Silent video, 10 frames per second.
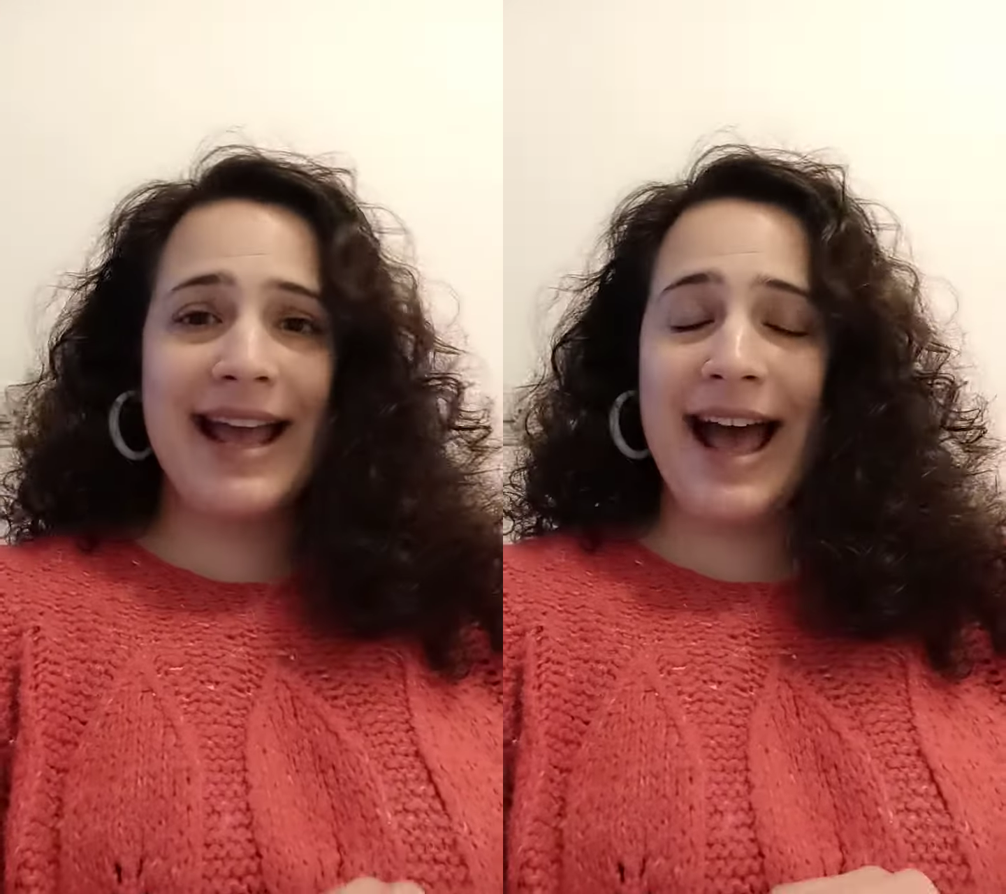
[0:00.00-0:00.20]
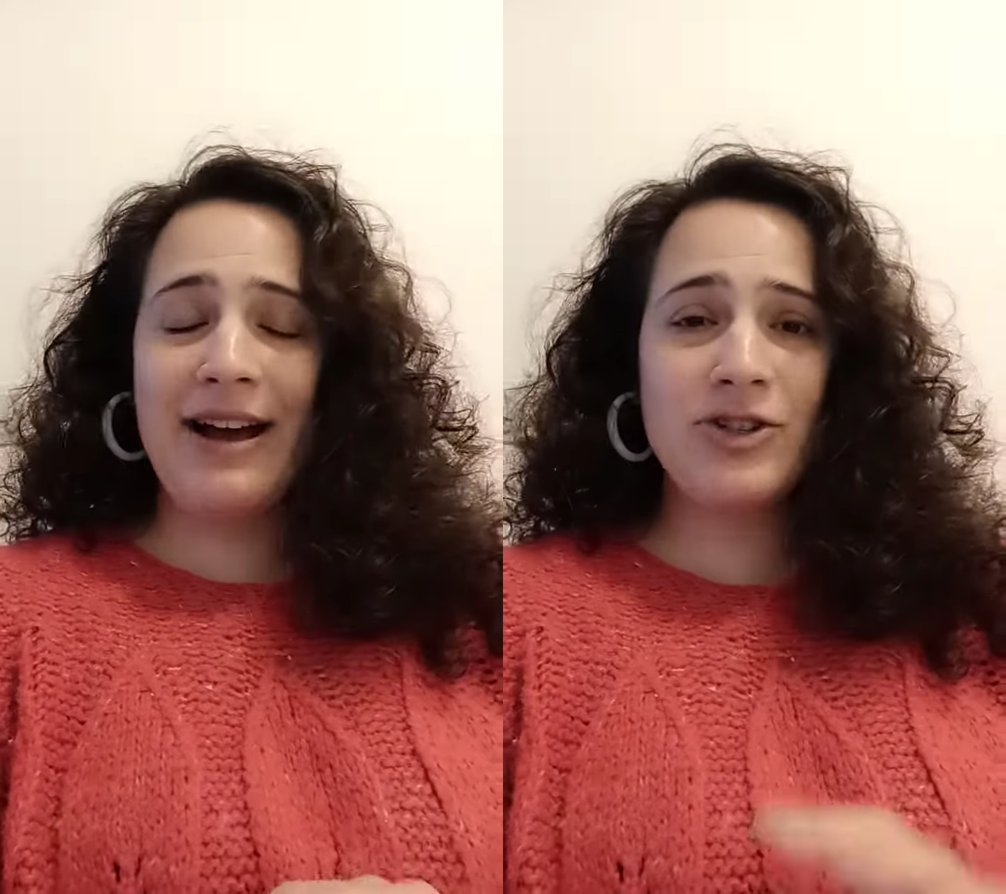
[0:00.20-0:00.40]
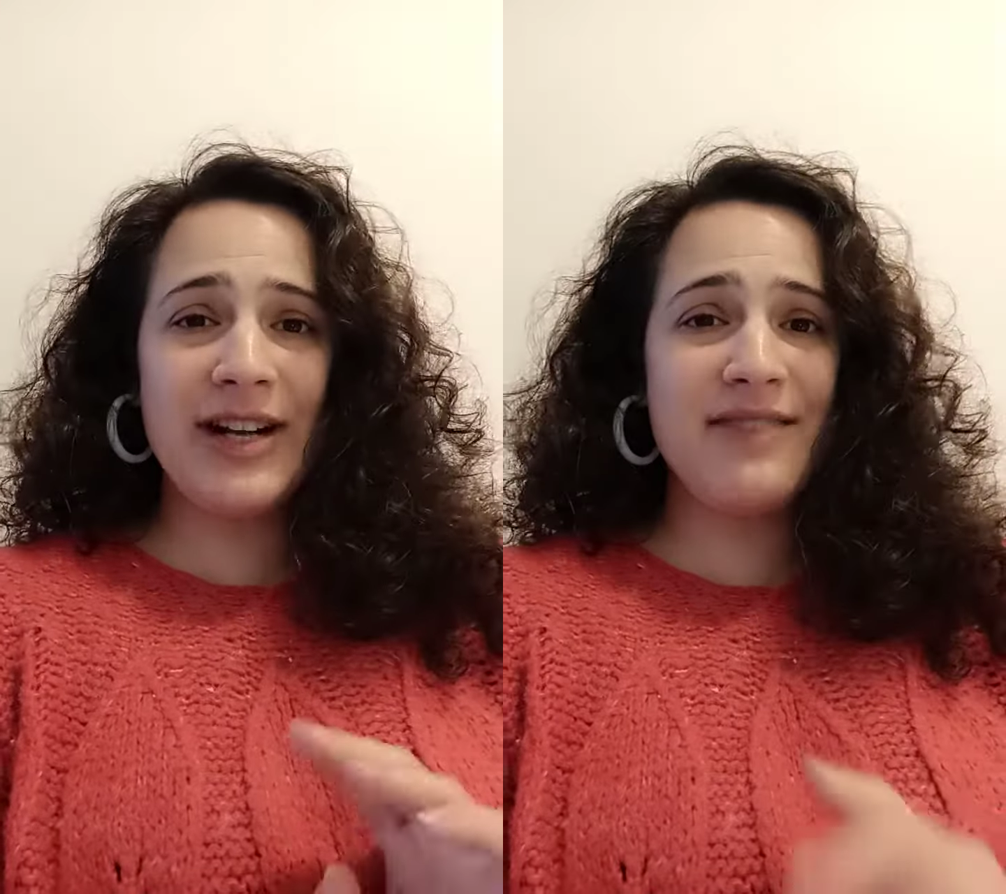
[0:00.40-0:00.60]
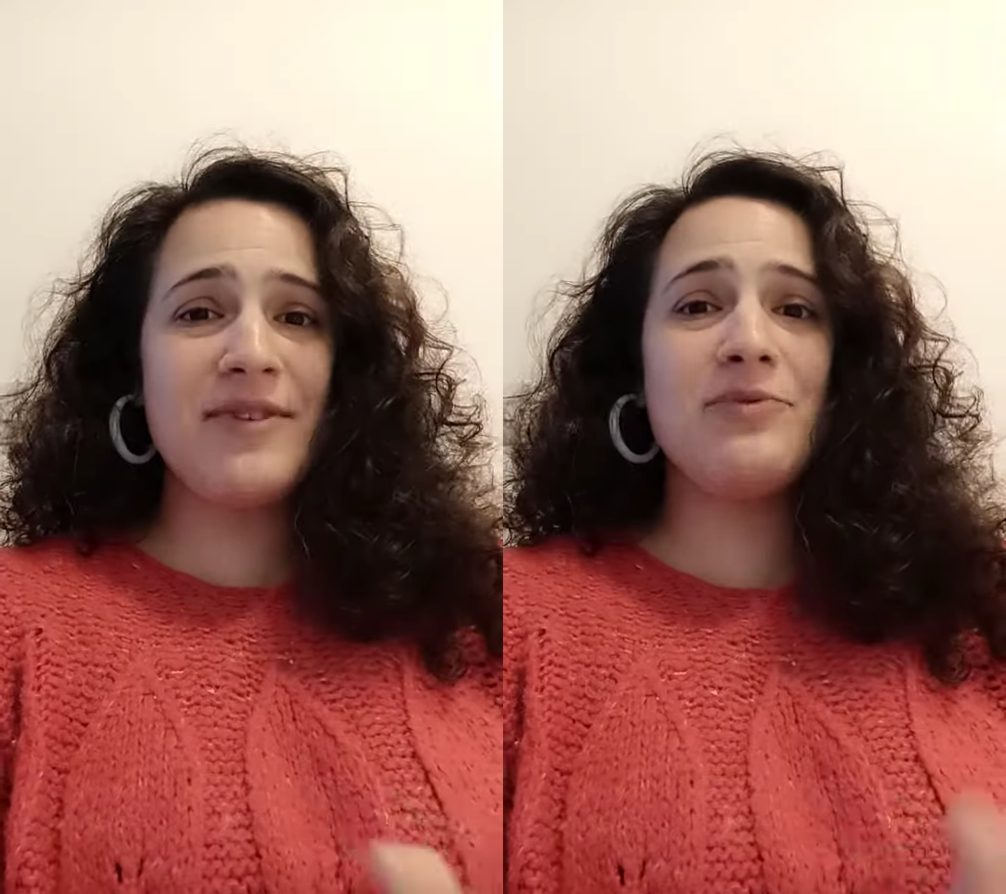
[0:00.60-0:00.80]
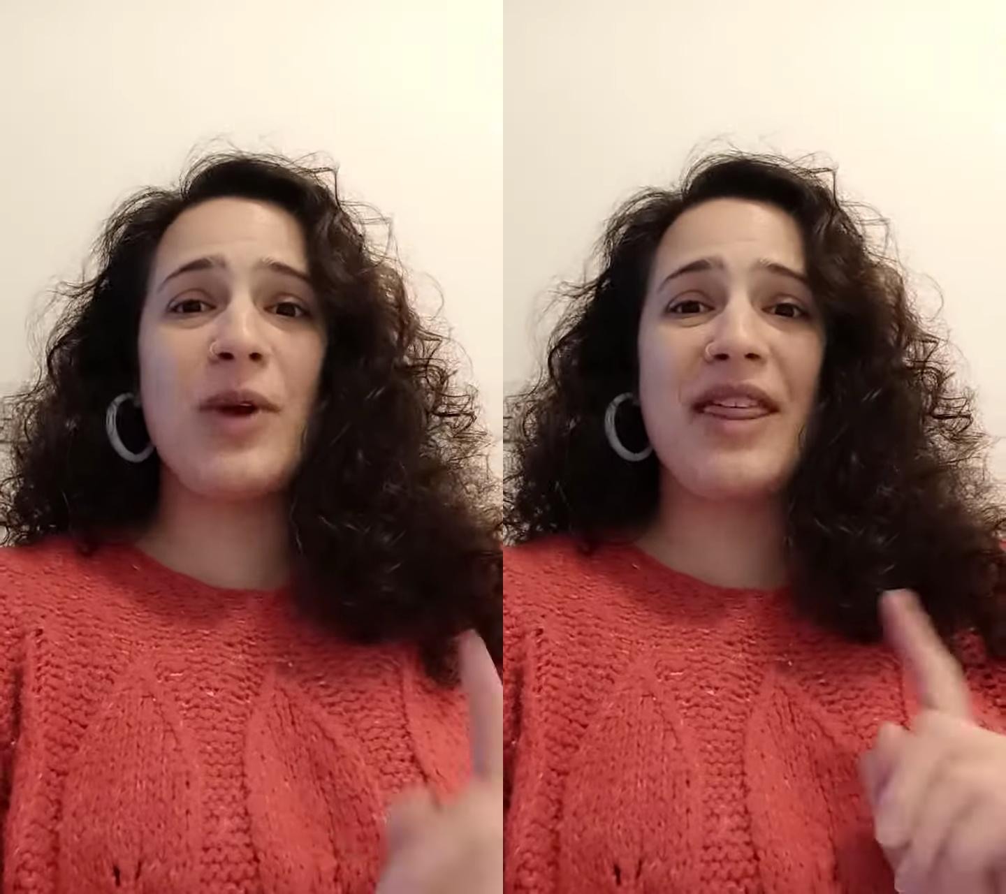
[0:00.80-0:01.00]
actually
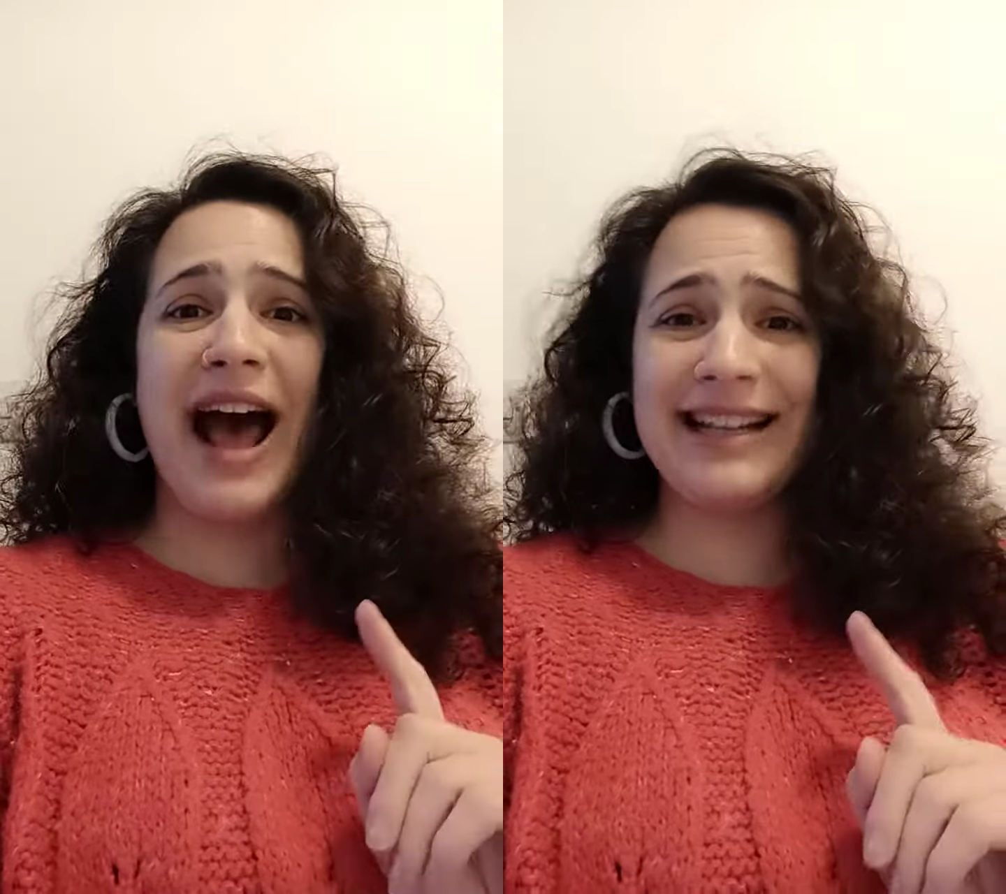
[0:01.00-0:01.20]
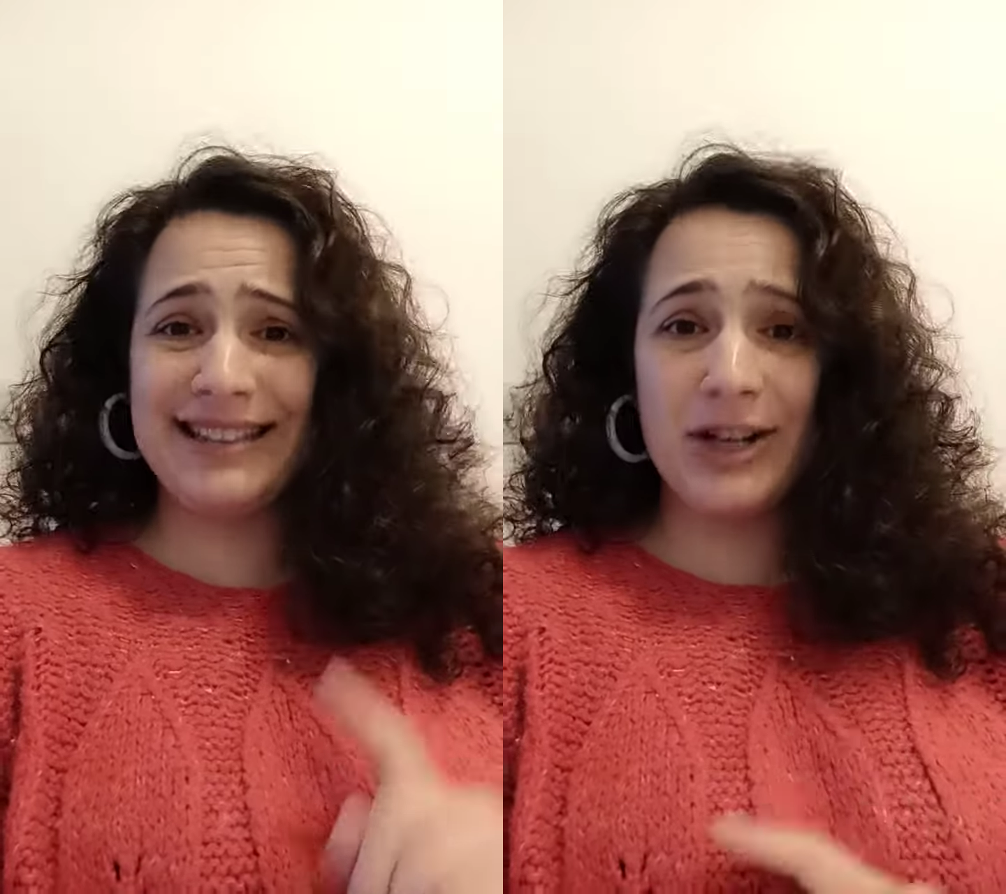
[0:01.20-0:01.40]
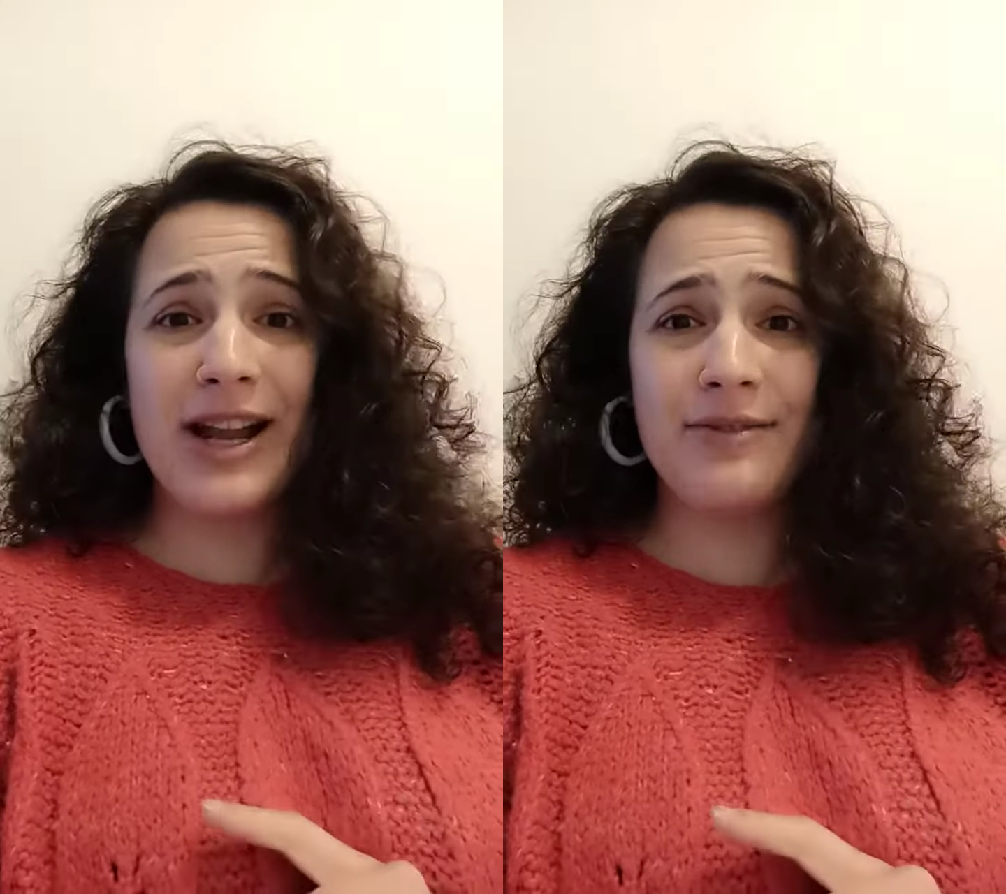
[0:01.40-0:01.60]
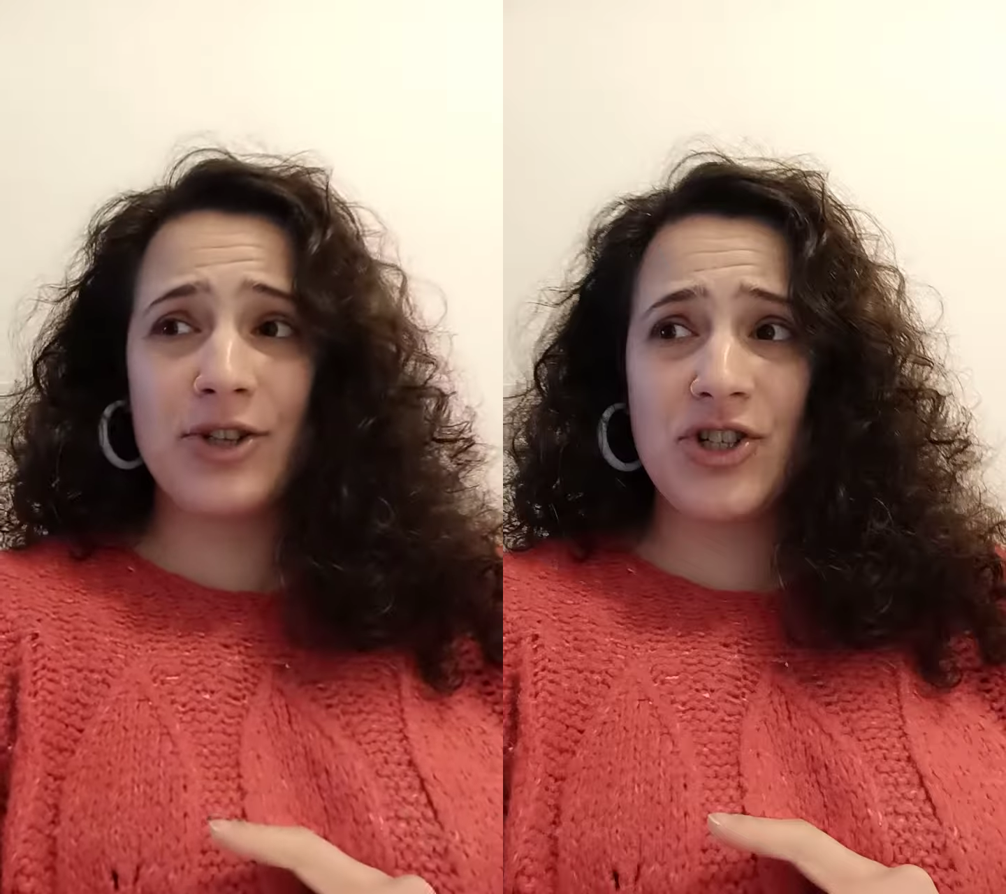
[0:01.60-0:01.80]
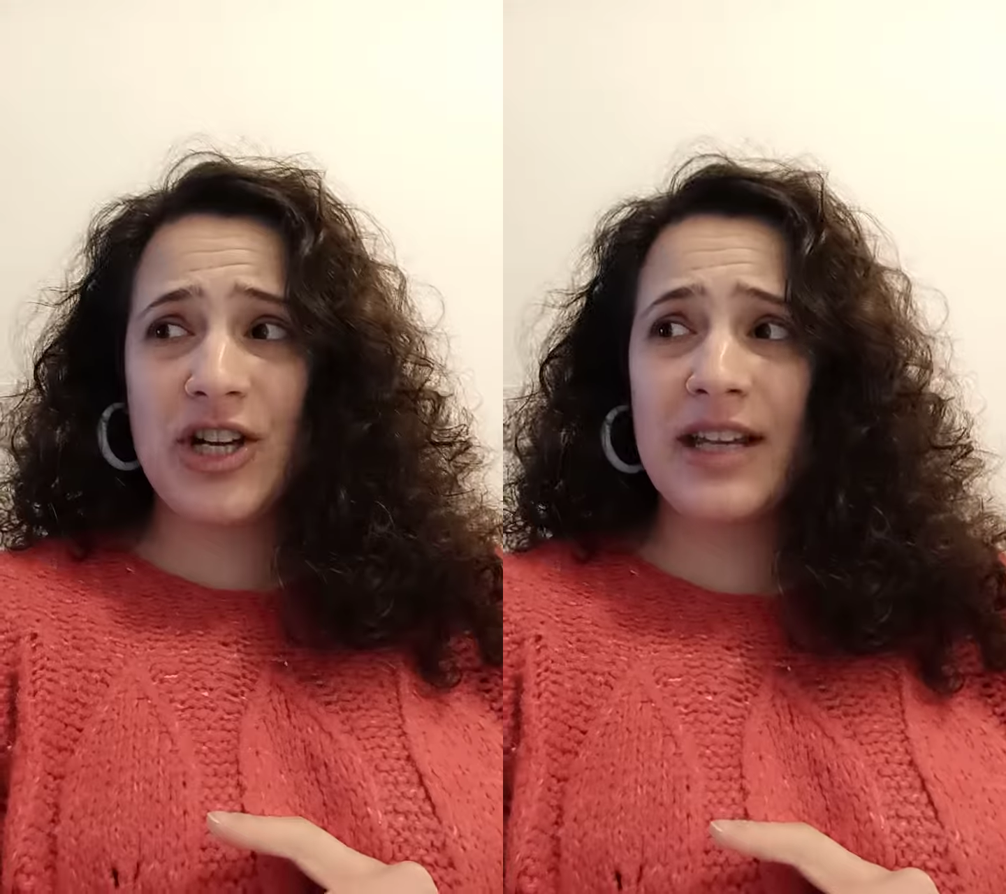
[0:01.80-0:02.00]
even with under
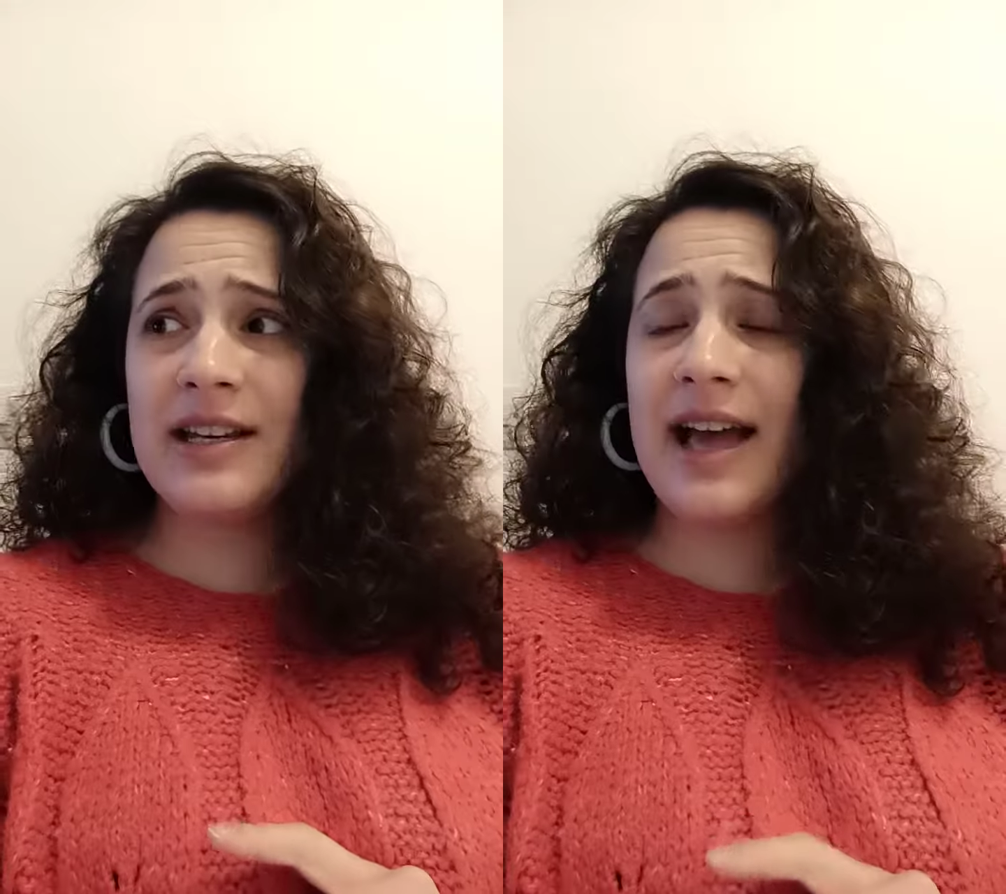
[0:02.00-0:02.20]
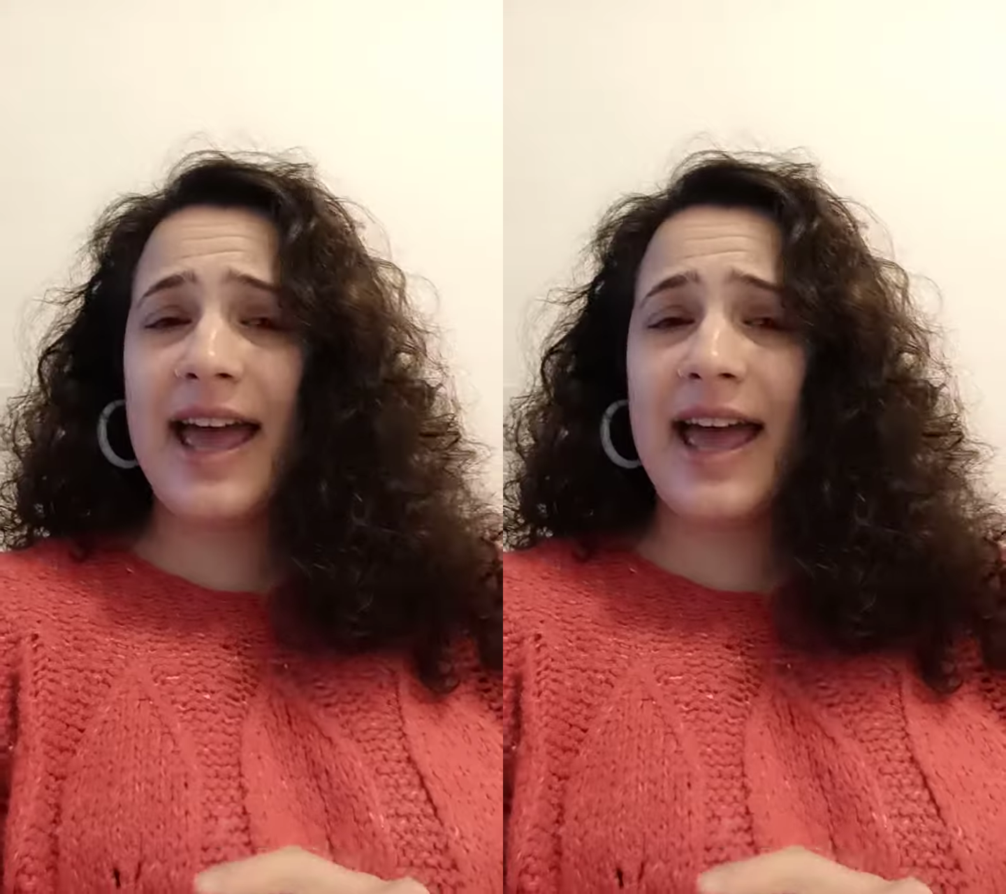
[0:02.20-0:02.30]
leveraging